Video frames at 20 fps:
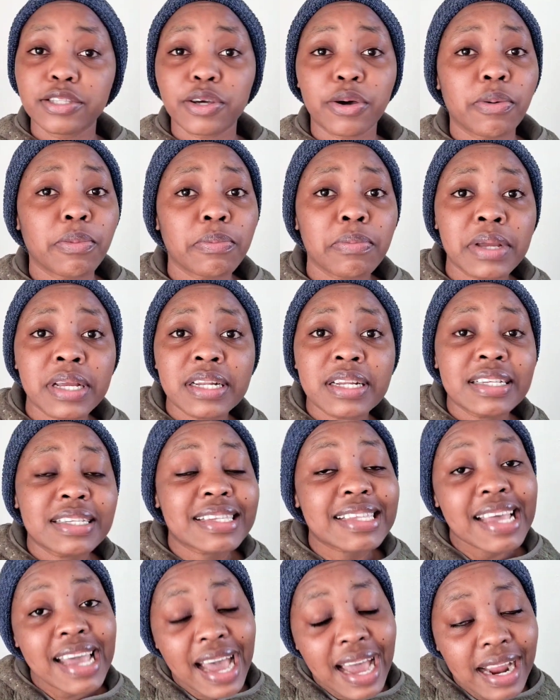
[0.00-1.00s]
don't be
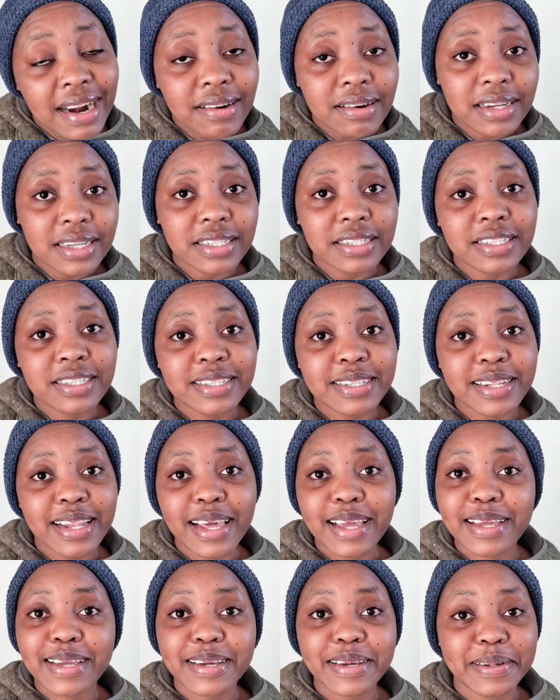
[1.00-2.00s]
discouraged.
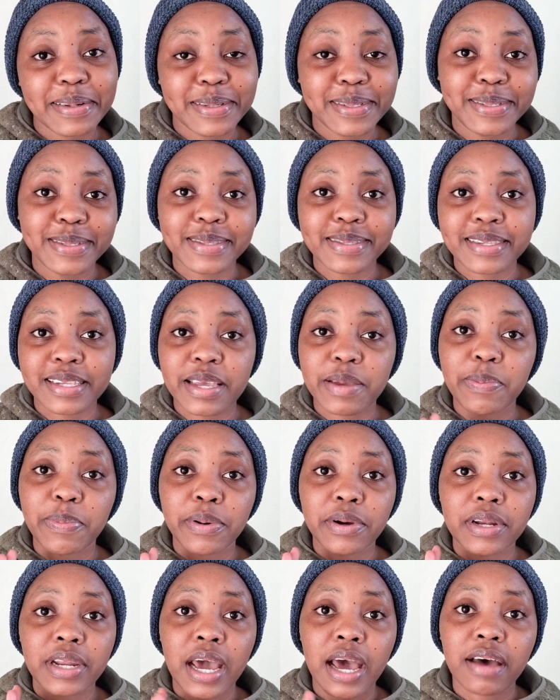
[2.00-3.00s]
Like, you just
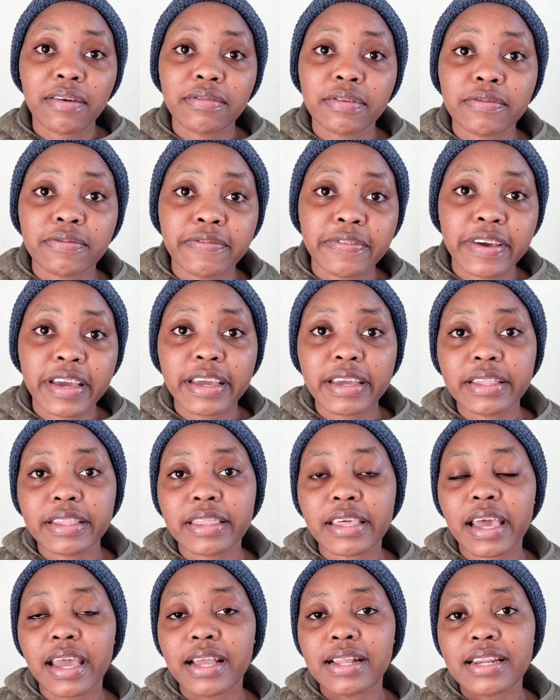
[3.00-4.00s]
keep on having
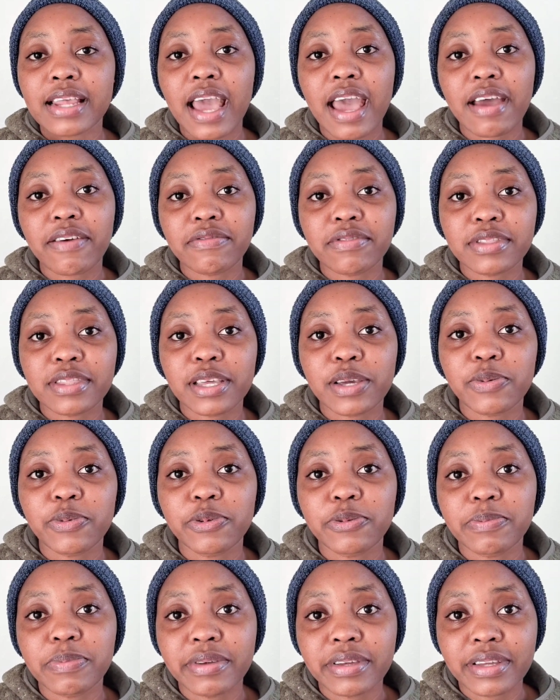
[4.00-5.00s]
faith and everything
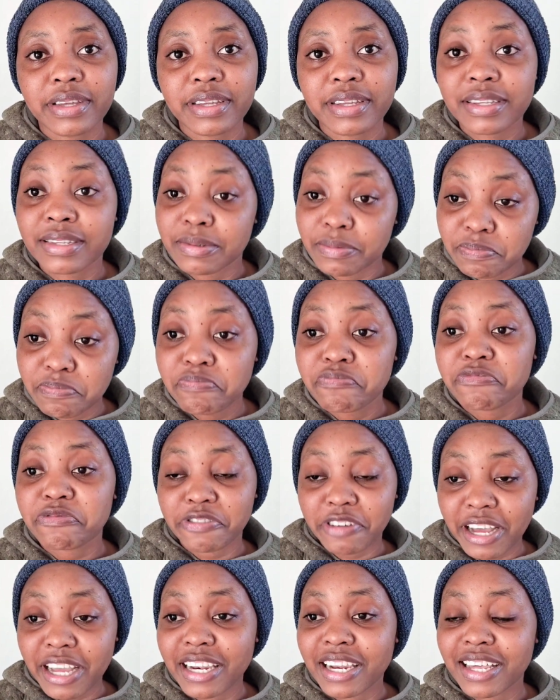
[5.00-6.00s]
will be
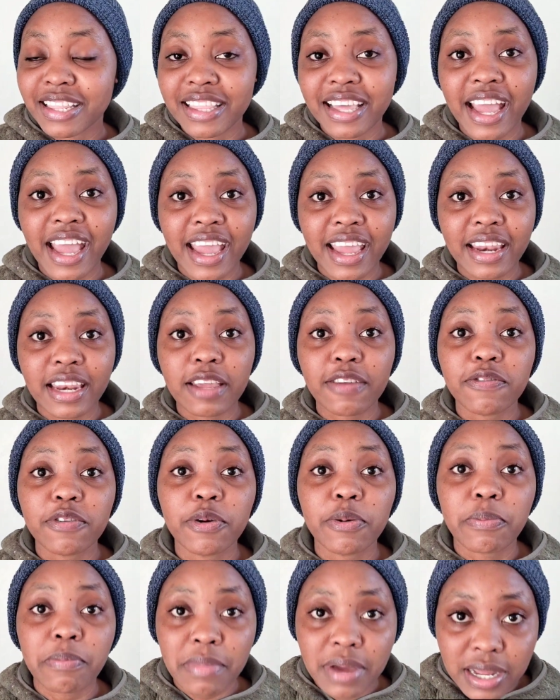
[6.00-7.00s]
fine at the end.
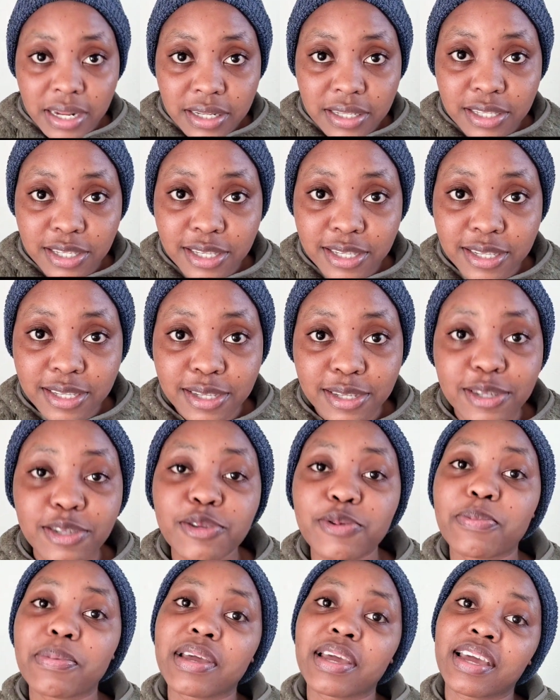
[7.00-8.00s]
If you're meant
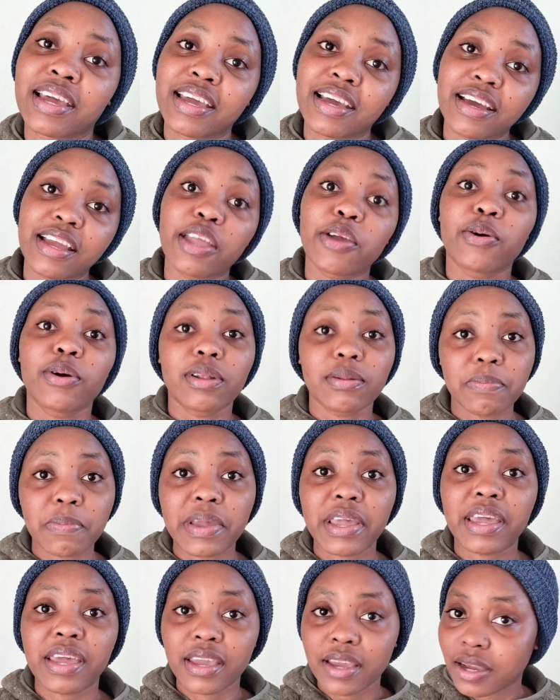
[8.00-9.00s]
to be here, you'll
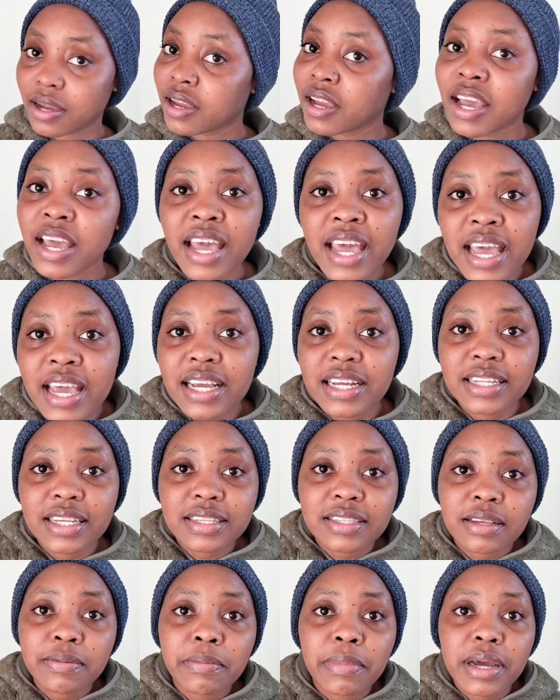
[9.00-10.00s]
be here. It
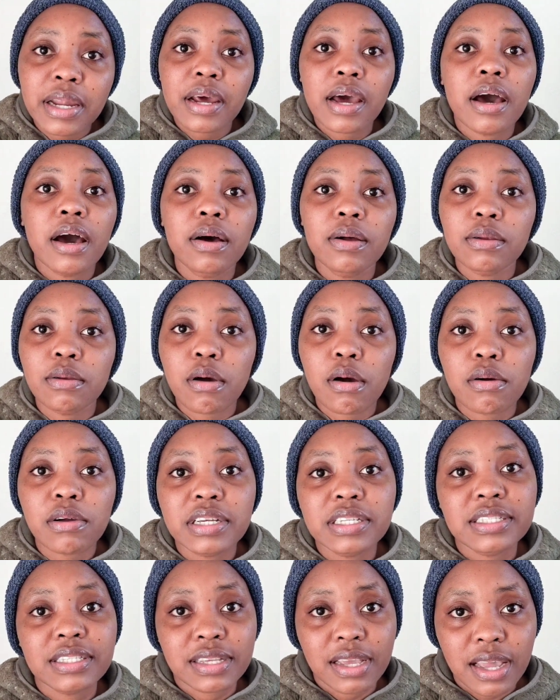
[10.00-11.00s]
doesn't matter how
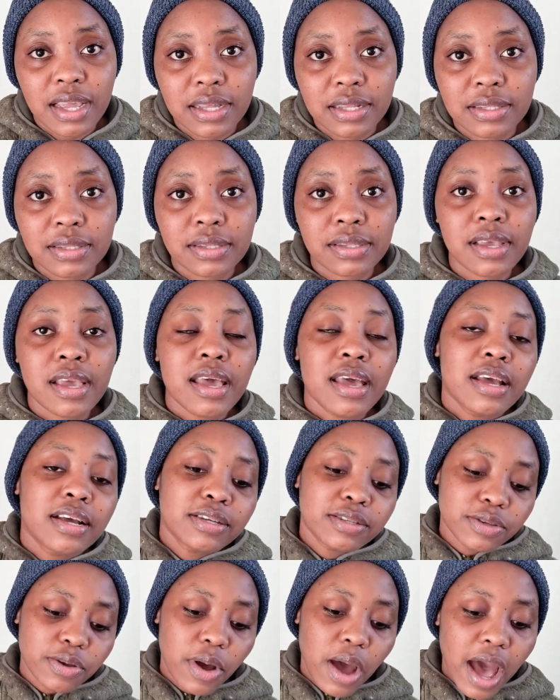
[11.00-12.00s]
long it takes.
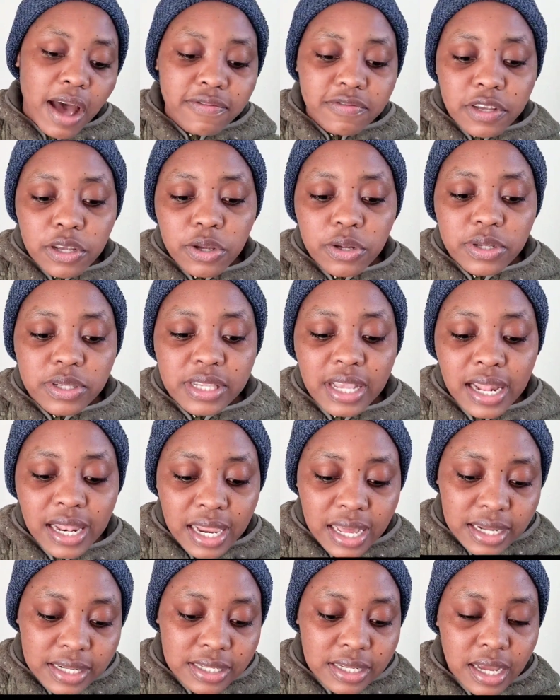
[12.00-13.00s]
So after you're
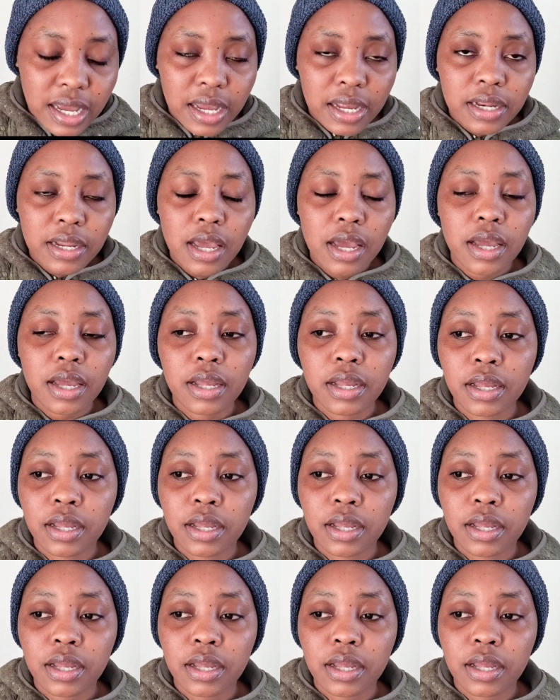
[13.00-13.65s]
selected,